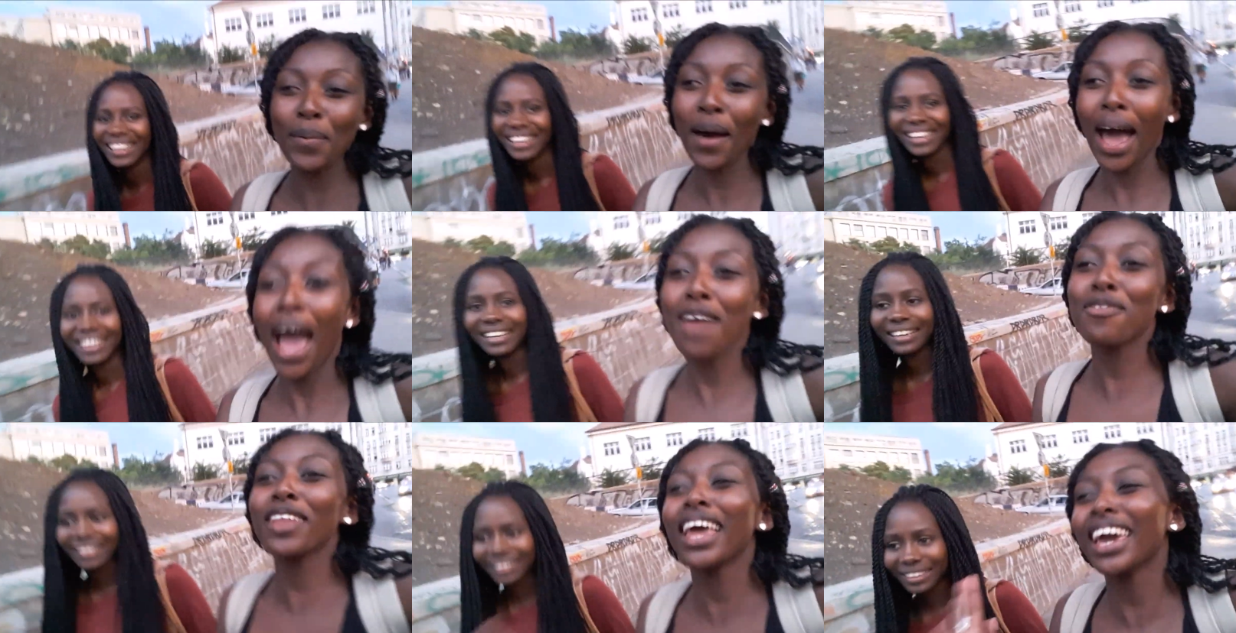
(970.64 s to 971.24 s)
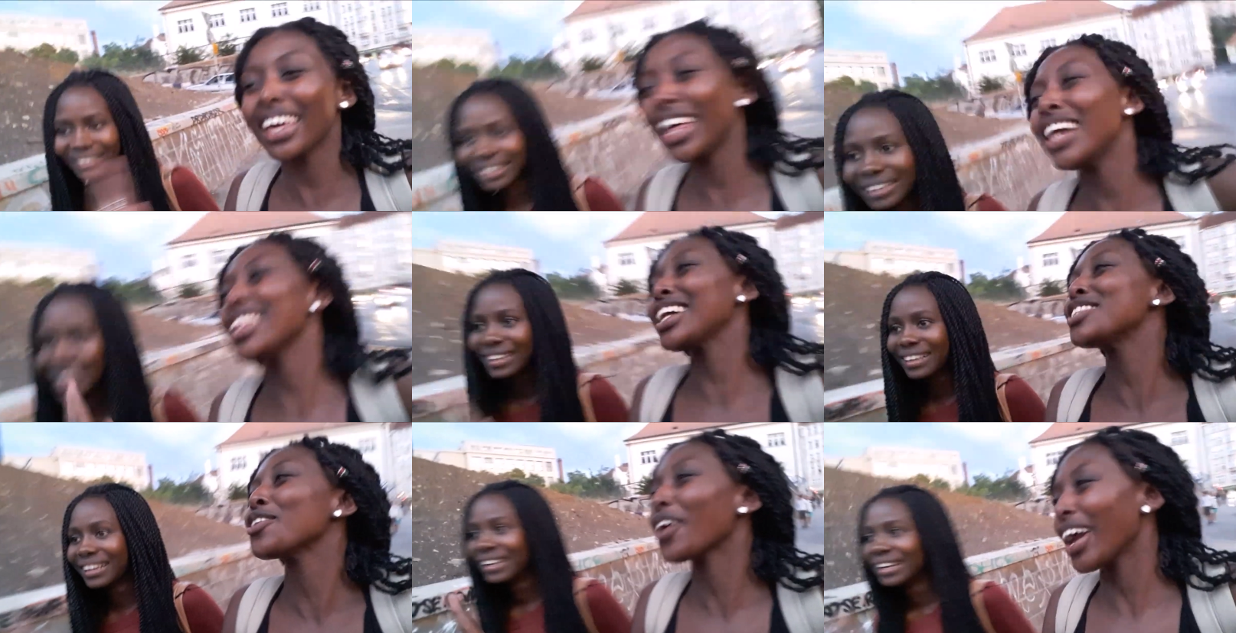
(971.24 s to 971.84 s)
Speaker 1: paper. I feel like
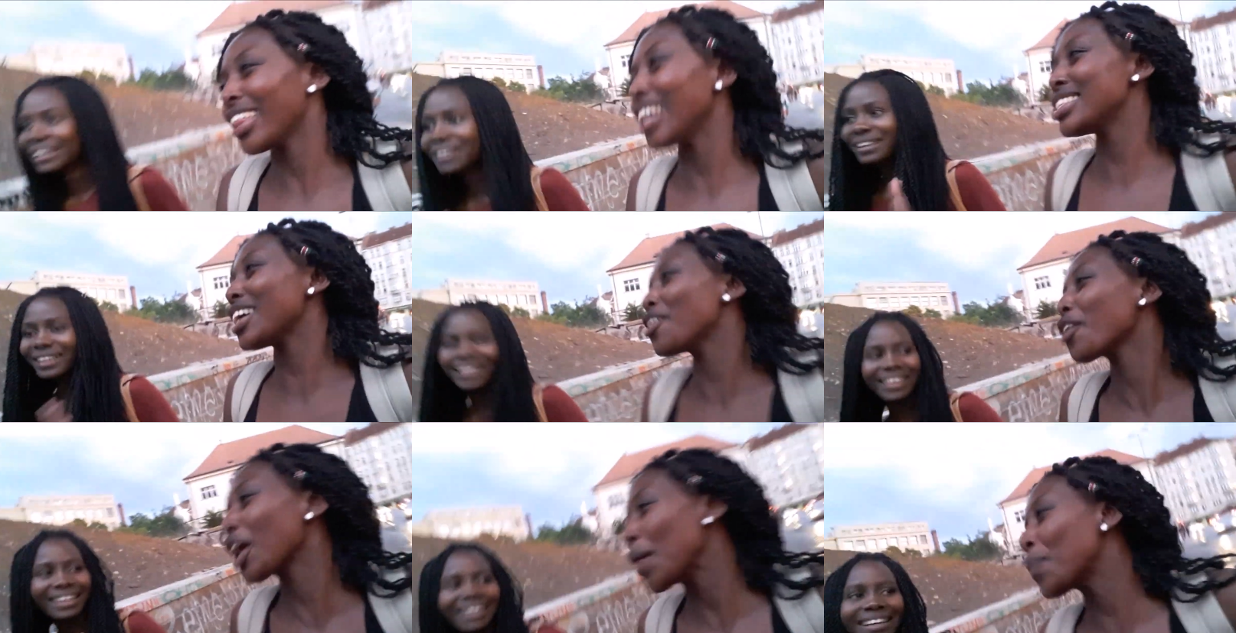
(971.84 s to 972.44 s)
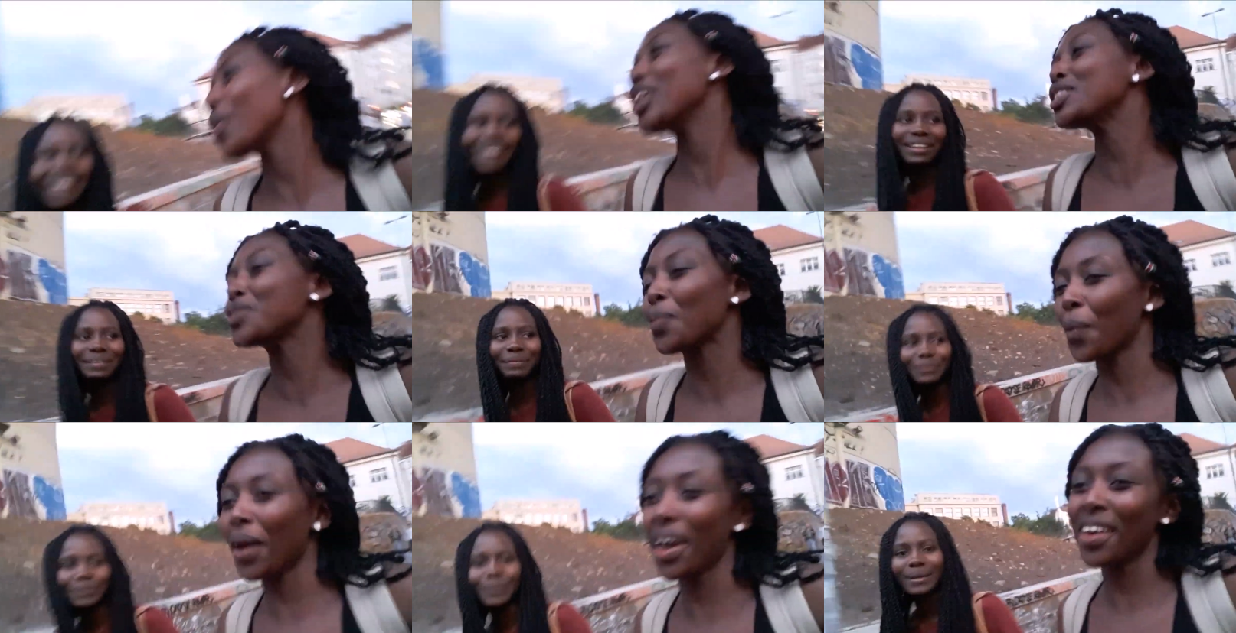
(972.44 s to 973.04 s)
that's okay. That's an okay price
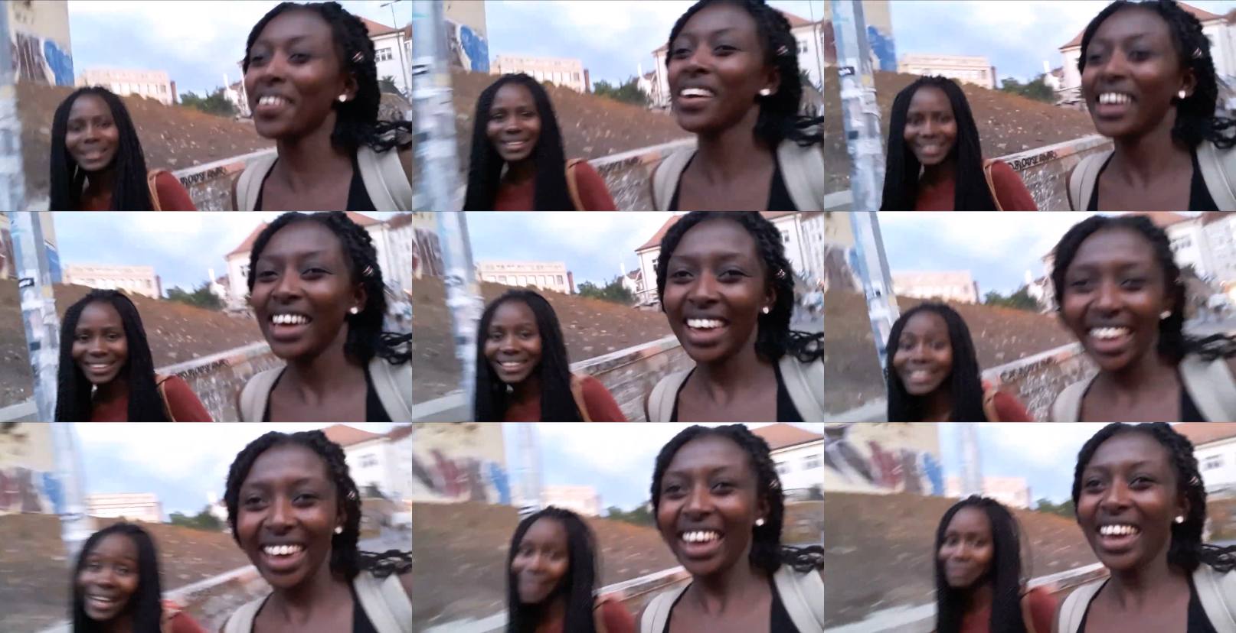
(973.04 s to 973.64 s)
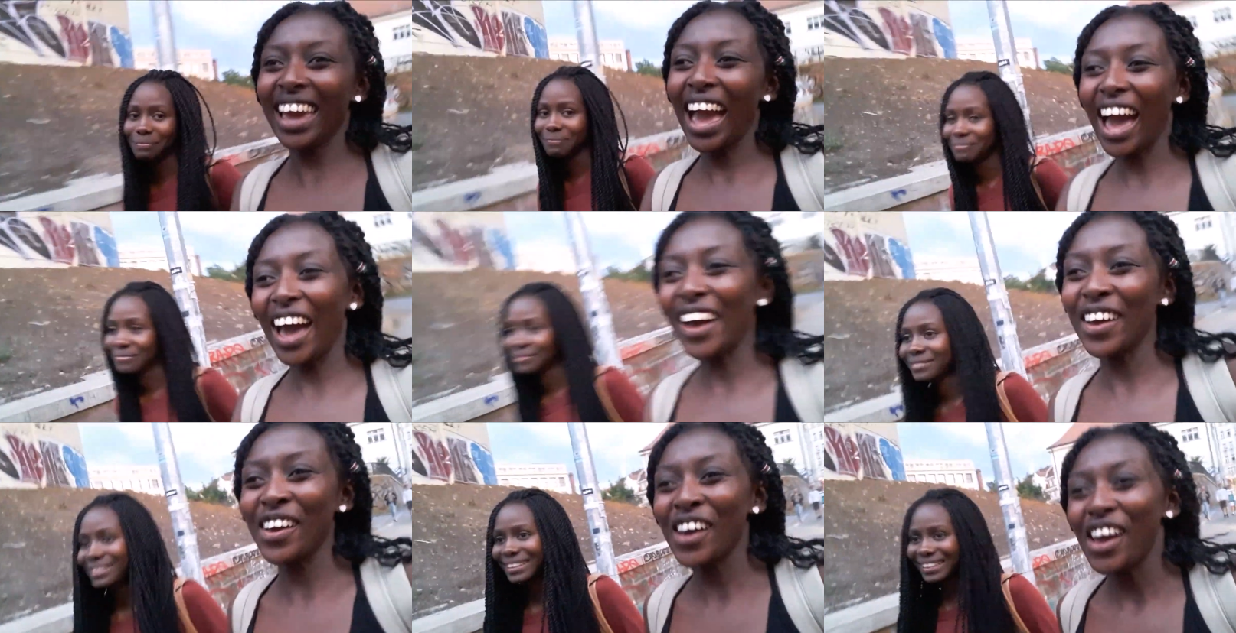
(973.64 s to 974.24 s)
to pay. Yeah.
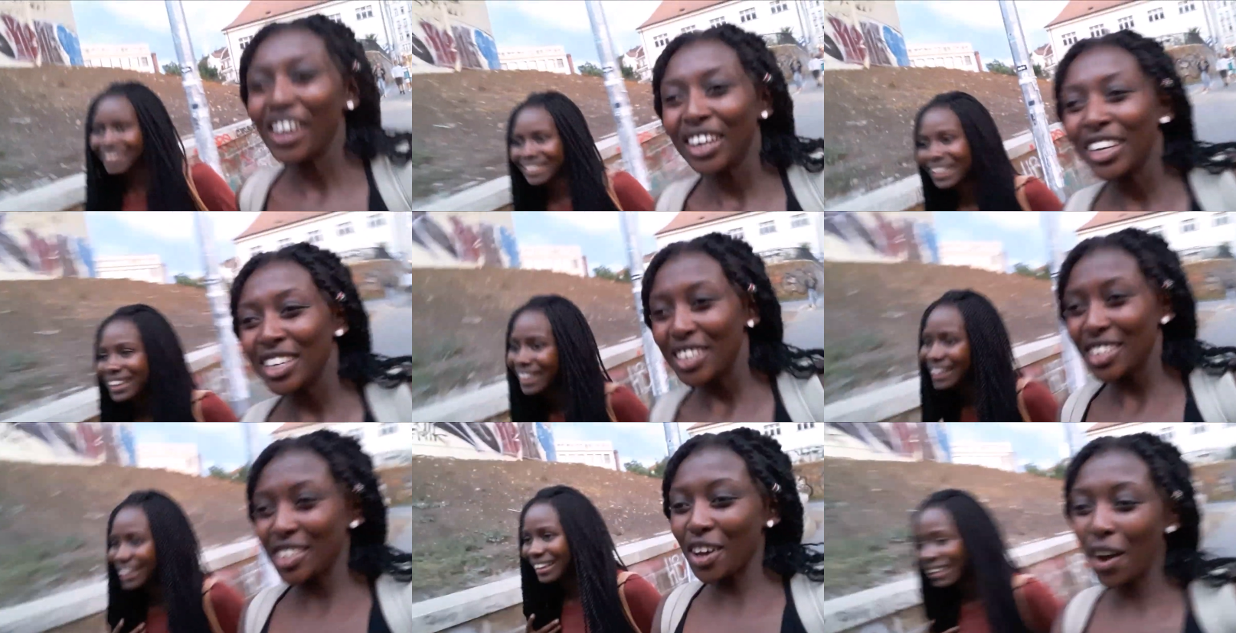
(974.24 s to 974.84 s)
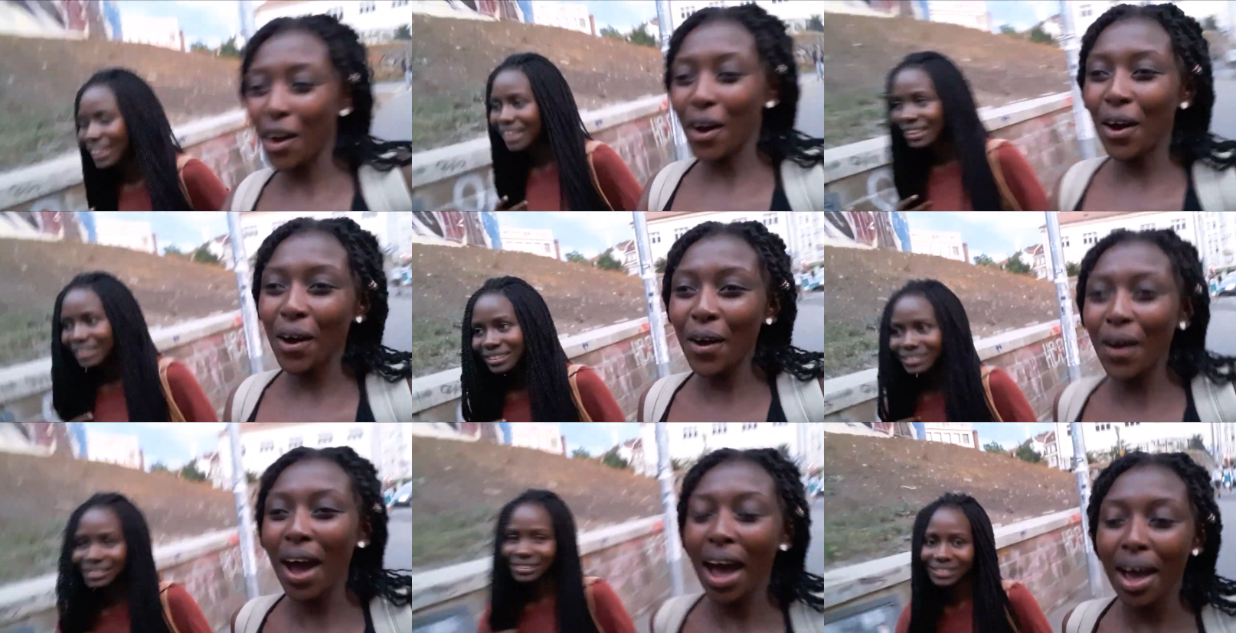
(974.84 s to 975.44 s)
Yeah. So
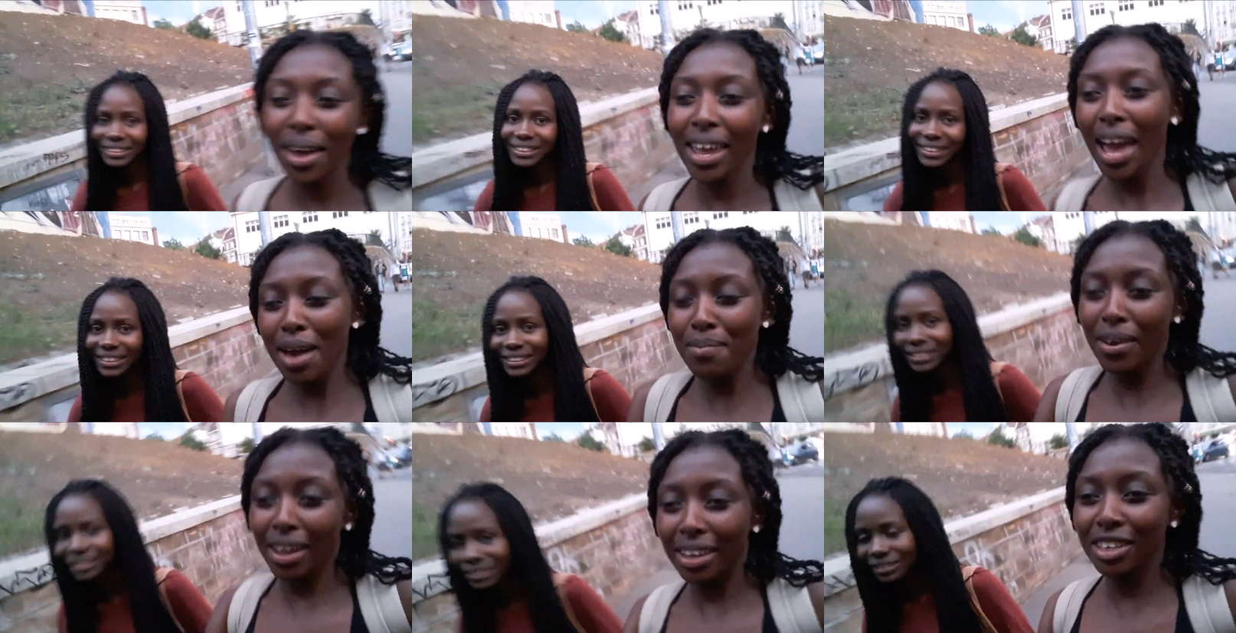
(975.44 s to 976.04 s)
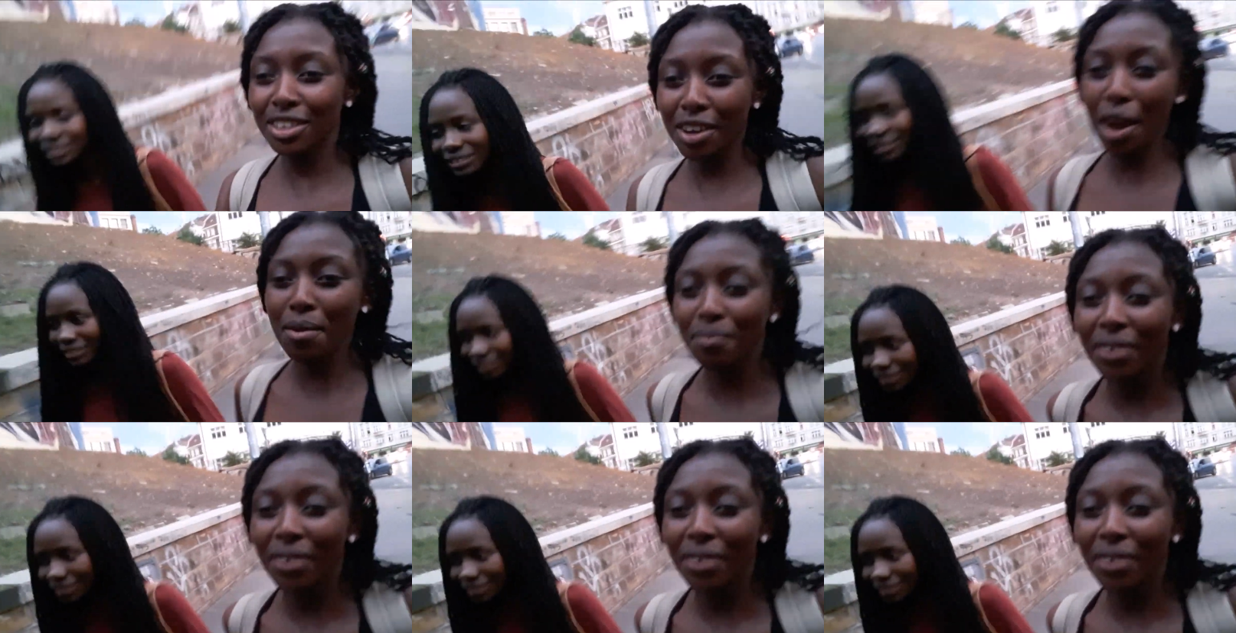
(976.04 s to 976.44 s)
uh, yeah, but I need to